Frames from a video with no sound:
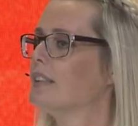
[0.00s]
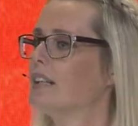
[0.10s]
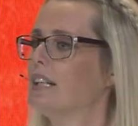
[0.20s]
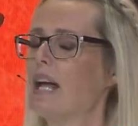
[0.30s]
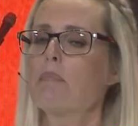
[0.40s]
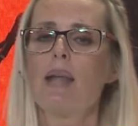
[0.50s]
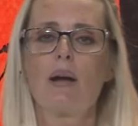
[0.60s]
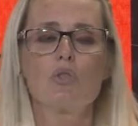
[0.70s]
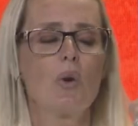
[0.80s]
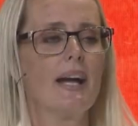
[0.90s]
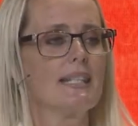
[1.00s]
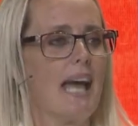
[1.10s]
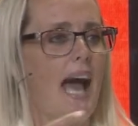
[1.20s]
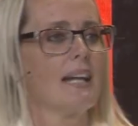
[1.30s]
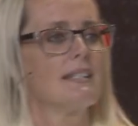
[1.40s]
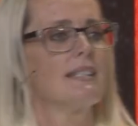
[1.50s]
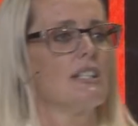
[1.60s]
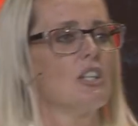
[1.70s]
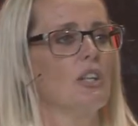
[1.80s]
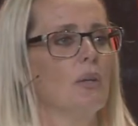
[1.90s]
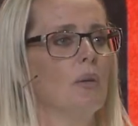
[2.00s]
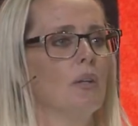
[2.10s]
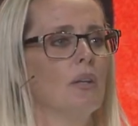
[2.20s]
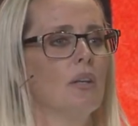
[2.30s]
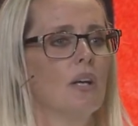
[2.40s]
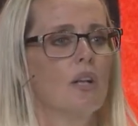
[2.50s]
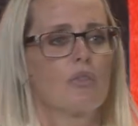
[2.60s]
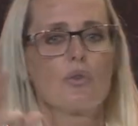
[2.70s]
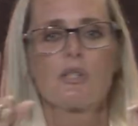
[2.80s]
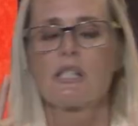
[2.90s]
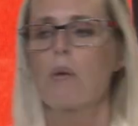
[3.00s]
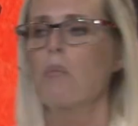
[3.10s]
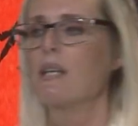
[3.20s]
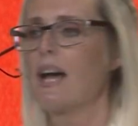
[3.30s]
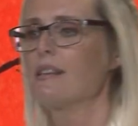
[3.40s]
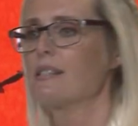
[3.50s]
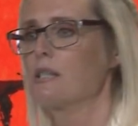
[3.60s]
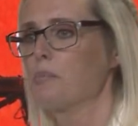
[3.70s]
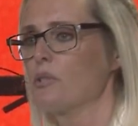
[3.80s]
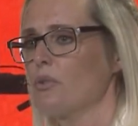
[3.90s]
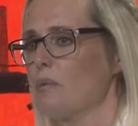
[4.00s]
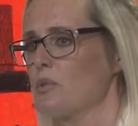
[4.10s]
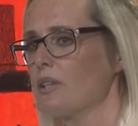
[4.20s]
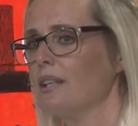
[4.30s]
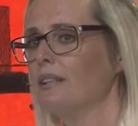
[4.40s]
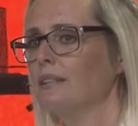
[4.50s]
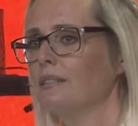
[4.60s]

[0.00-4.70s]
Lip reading: And I'm now trying to answer you through someone else's prescription.